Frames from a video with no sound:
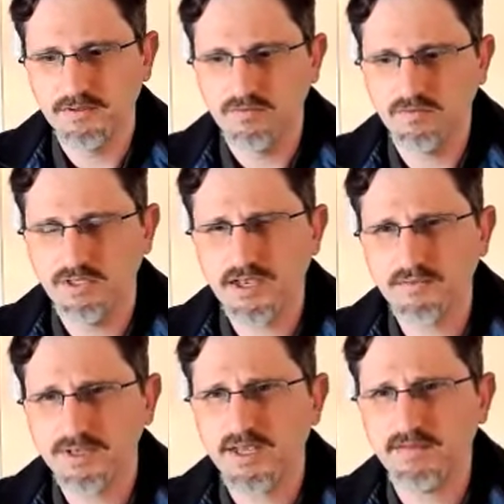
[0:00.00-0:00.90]
well, now I'm
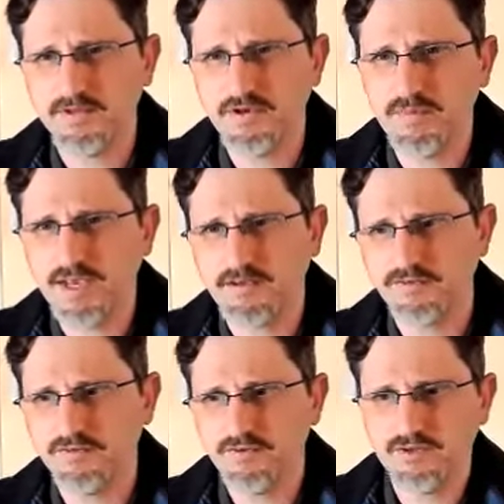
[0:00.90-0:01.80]
going to have to go back
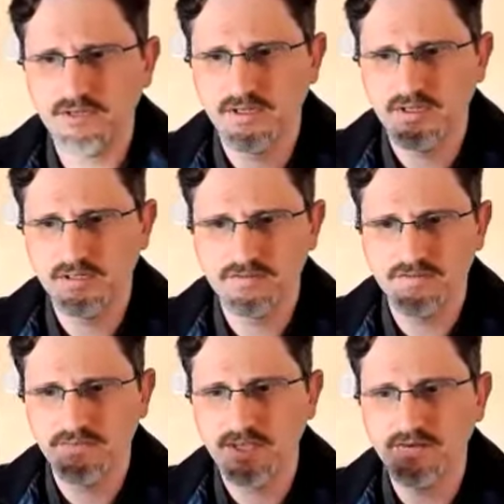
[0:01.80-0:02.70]
through and sort
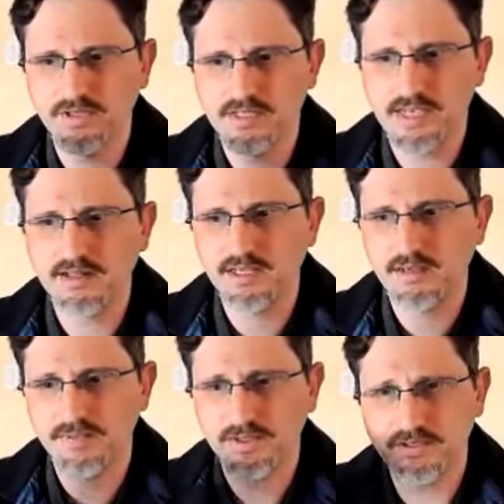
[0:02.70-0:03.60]
of manually tally
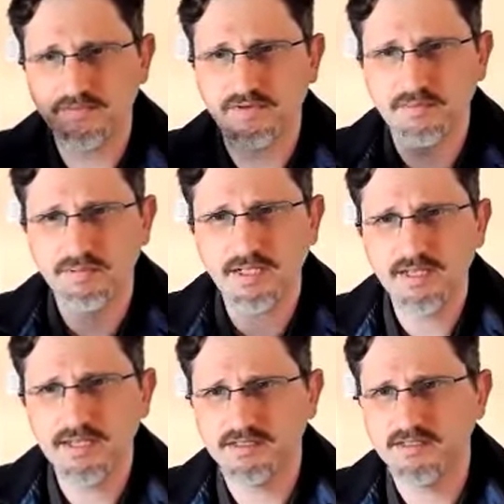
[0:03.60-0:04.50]
up all the different
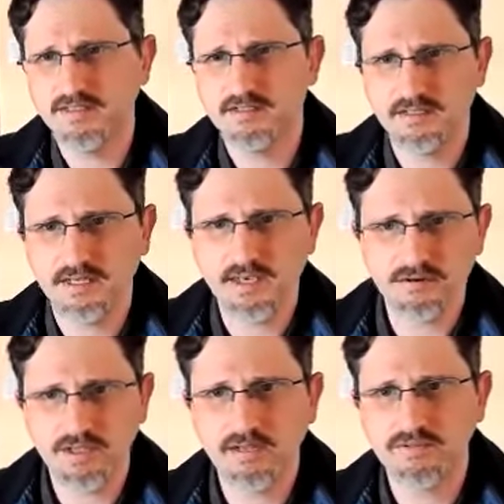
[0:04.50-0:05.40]
appliances, the
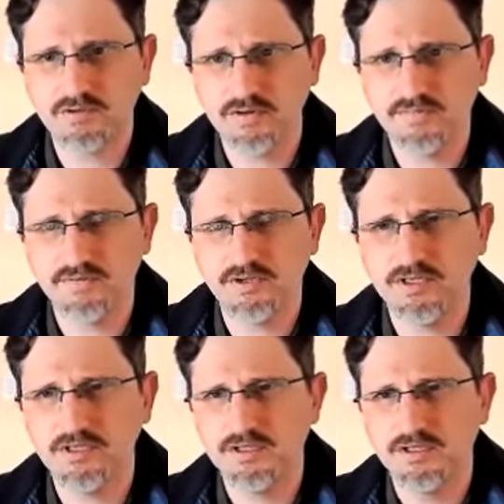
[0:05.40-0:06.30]
countertop square
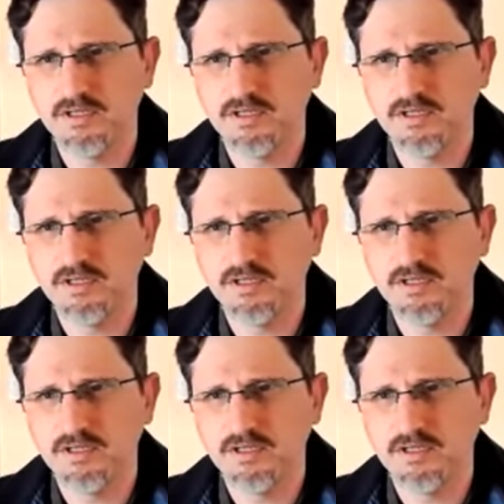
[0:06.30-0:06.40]
footage.